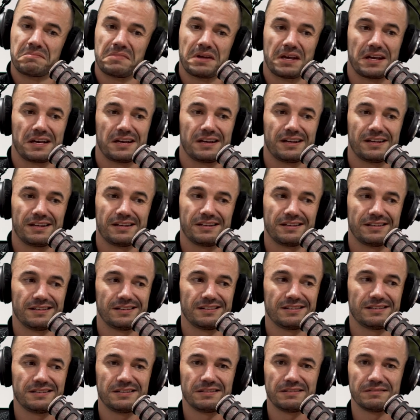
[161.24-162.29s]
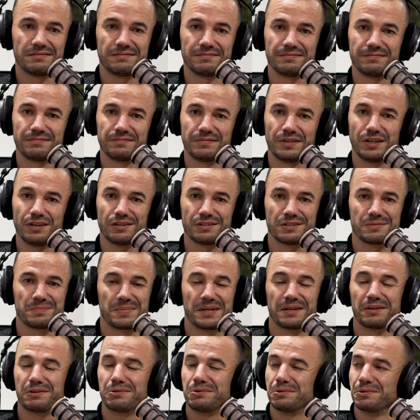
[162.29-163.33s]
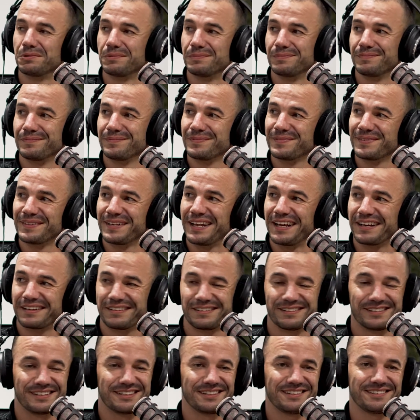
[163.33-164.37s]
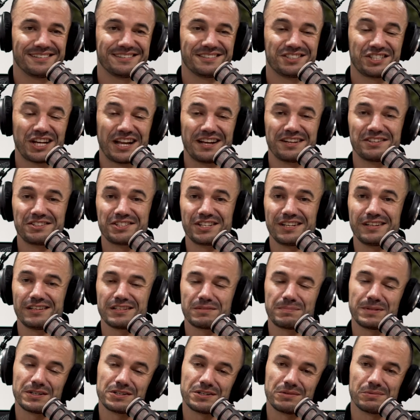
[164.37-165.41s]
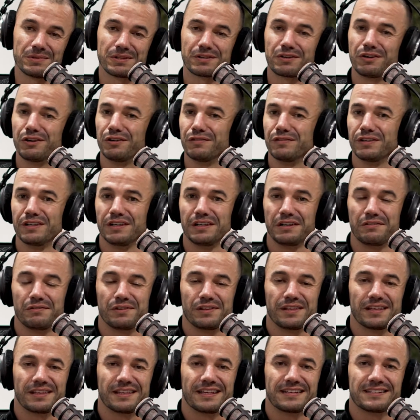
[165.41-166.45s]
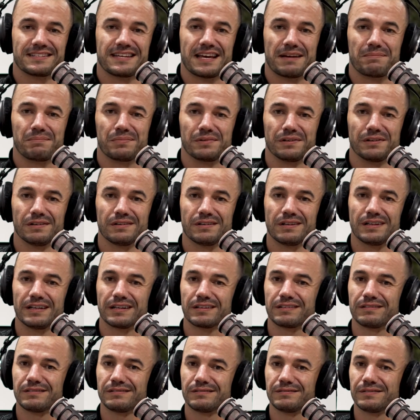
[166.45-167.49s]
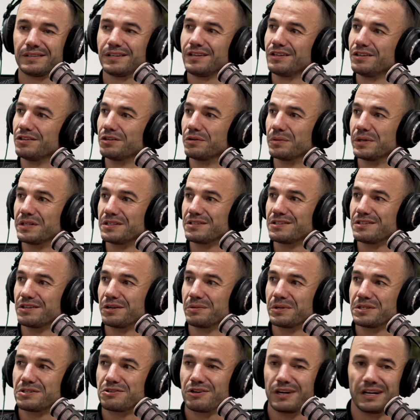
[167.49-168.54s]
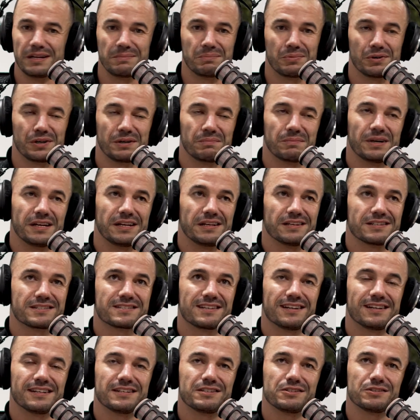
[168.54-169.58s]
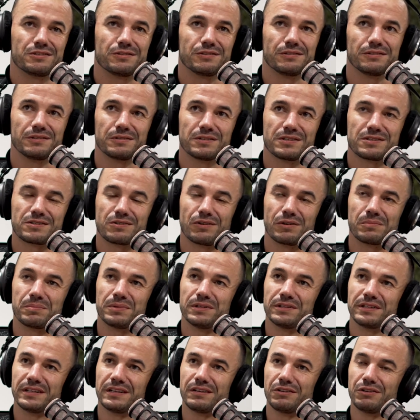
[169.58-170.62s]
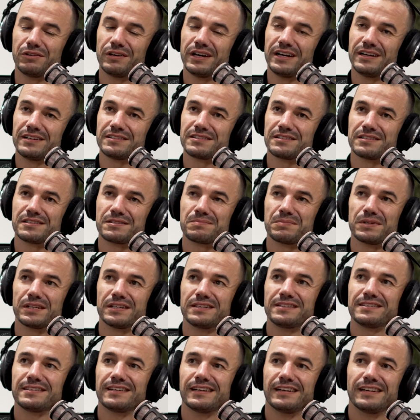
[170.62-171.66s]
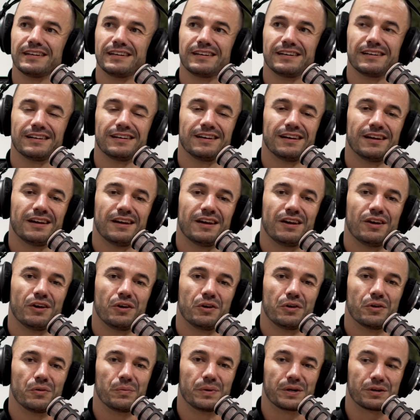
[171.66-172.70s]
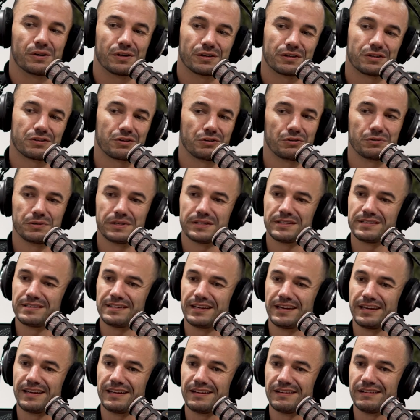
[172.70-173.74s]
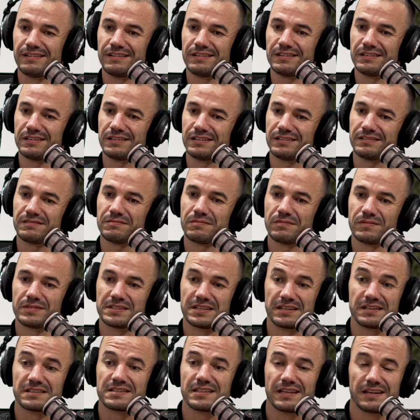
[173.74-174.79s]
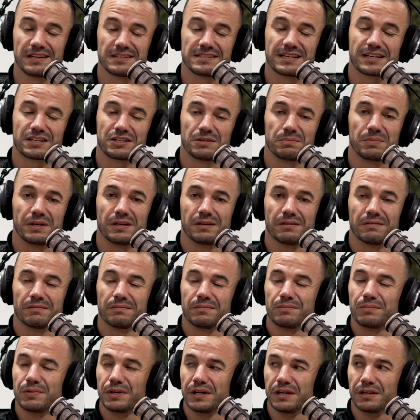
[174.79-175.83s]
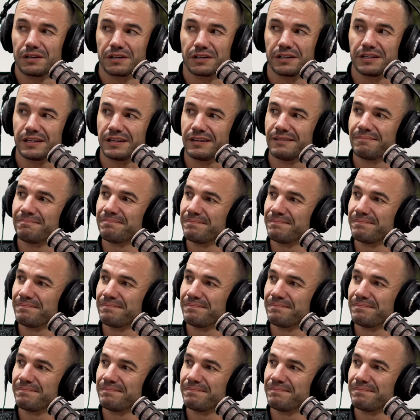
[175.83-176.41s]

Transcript: And yeah, it's been cool, like uh, challenging, especially with COVID and everything that's happened. Like no, yeah. one, no one's really putting money aside to start building new houses, but uh, we got through it, and uh, since then it's actually been pretty okay.